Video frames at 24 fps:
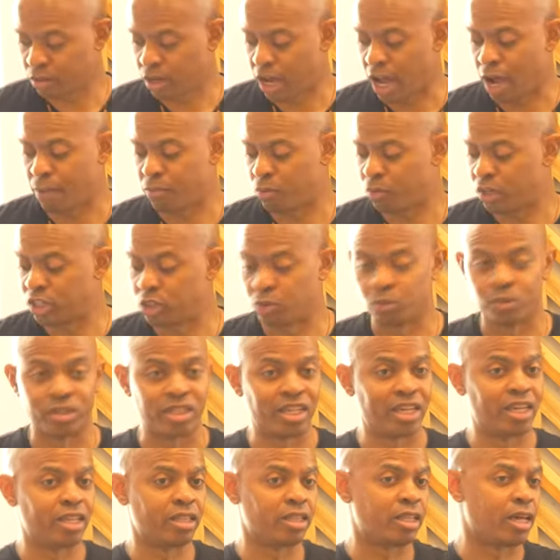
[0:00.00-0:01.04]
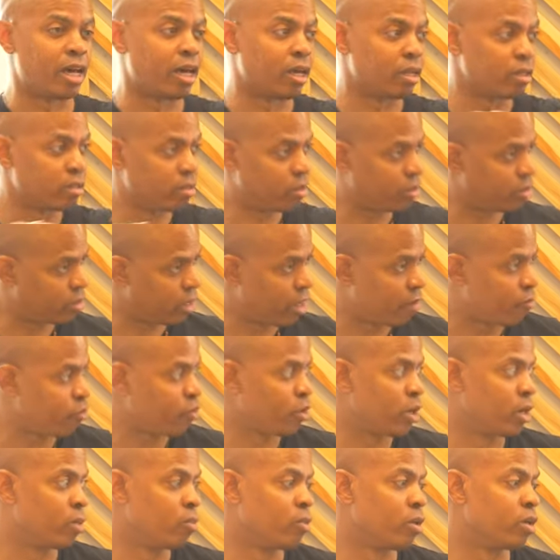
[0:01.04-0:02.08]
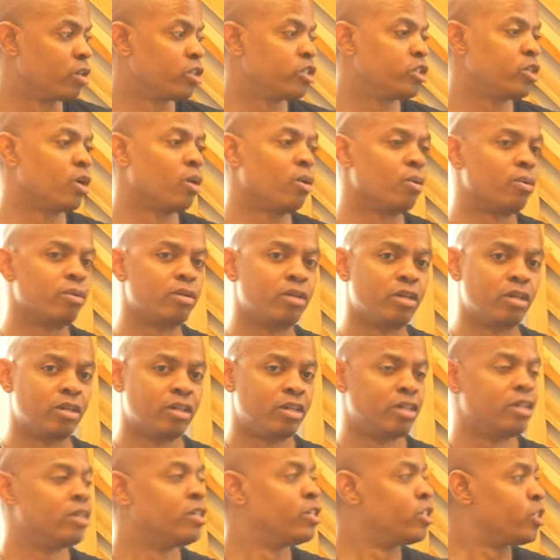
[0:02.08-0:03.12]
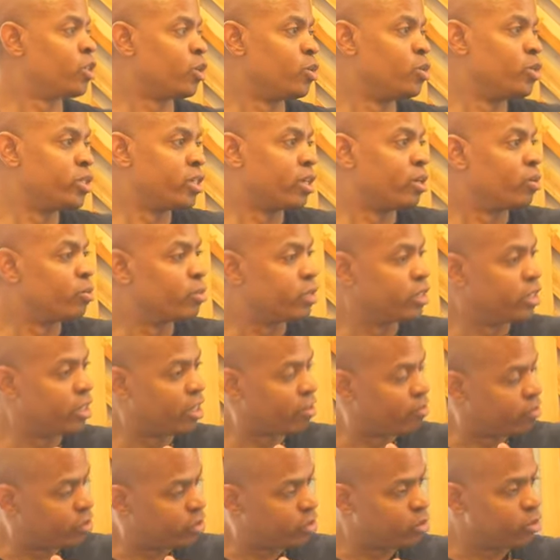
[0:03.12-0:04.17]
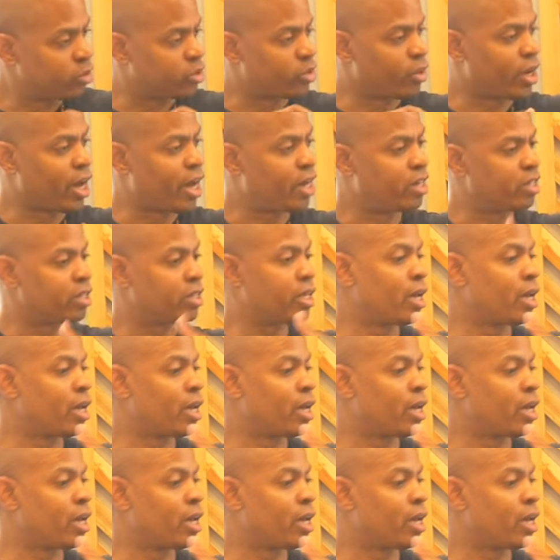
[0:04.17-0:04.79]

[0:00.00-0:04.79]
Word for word: operates within that, that framework. So, so you said it was given to you. So how did